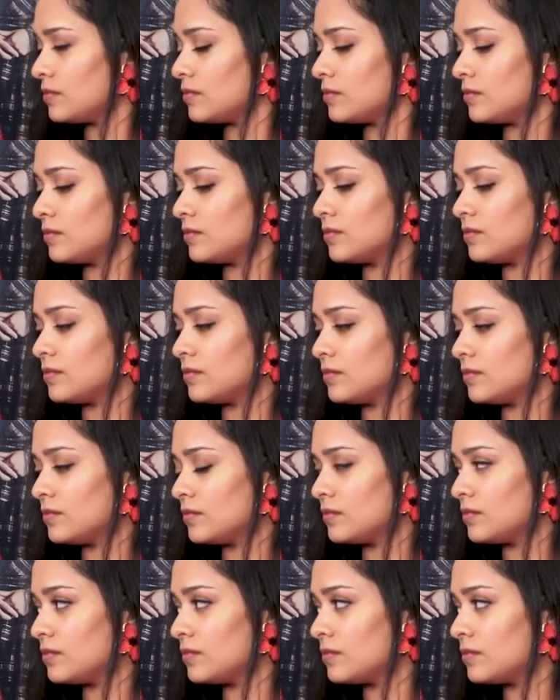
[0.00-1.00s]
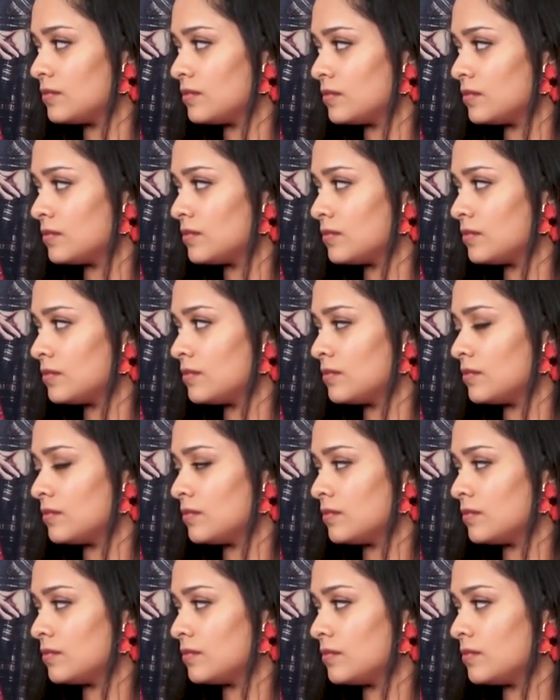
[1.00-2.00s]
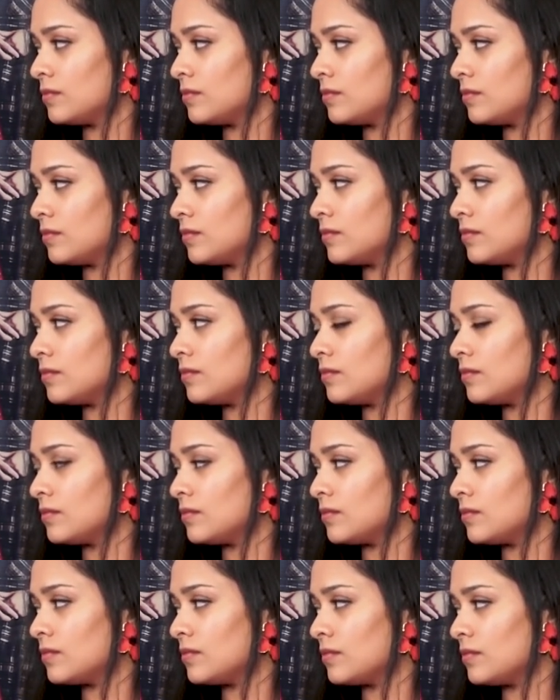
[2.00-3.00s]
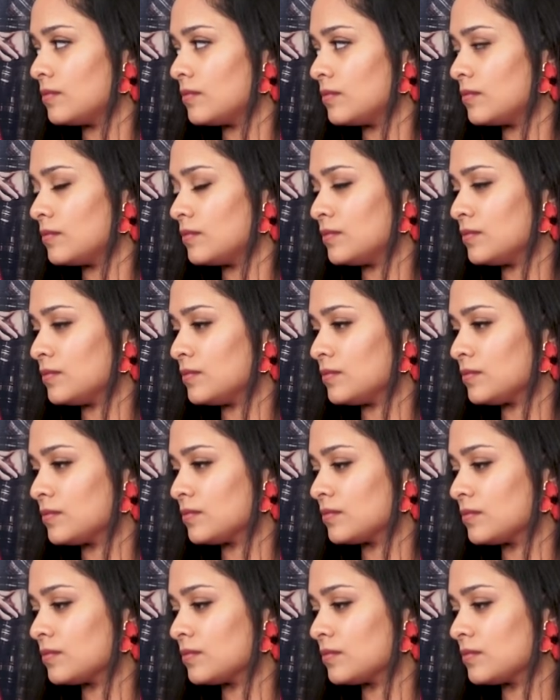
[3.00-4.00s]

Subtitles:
No words are spoken by the person on screen.